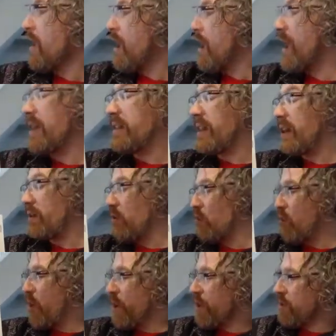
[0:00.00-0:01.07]
And that
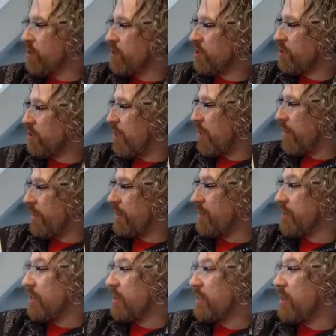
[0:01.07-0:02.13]
when those sides
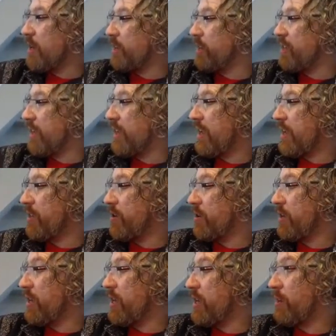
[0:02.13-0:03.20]
come
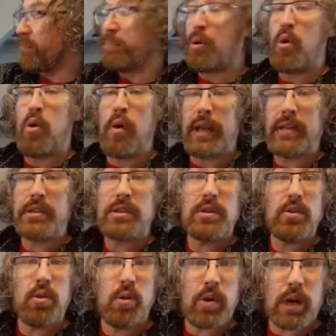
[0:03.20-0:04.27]
together in a point
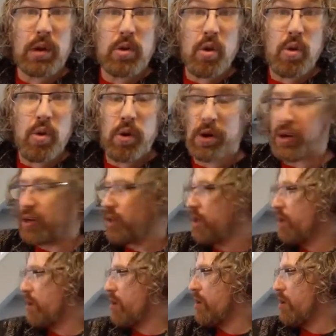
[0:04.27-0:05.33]
or a corner,
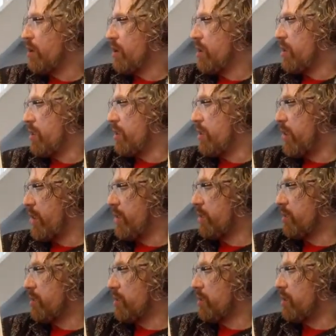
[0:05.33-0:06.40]
that is
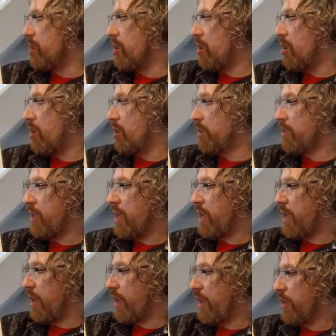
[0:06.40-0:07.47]
called
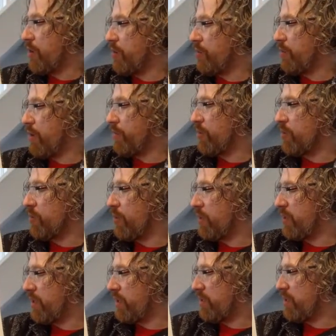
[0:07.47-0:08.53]
a, who remembers what
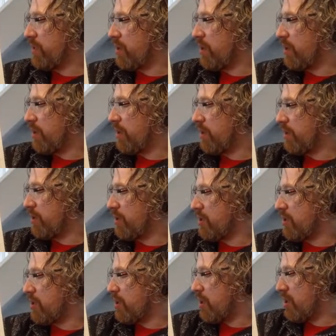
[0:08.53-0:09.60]
these are
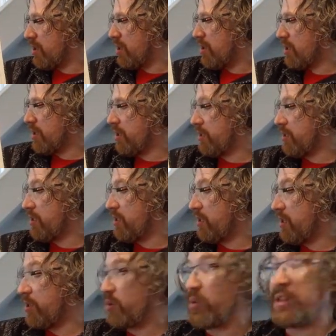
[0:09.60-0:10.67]
called?
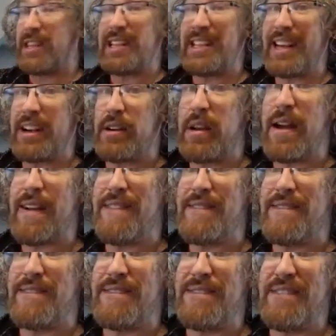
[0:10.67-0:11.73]
Starts with the letter
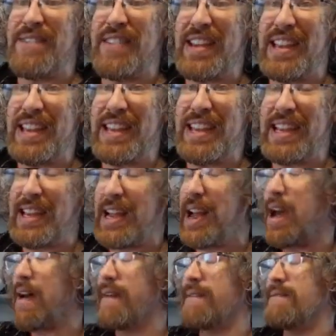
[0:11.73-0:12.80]
V.
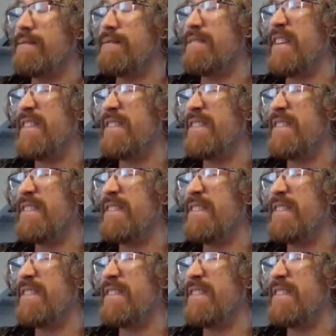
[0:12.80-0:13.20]
V.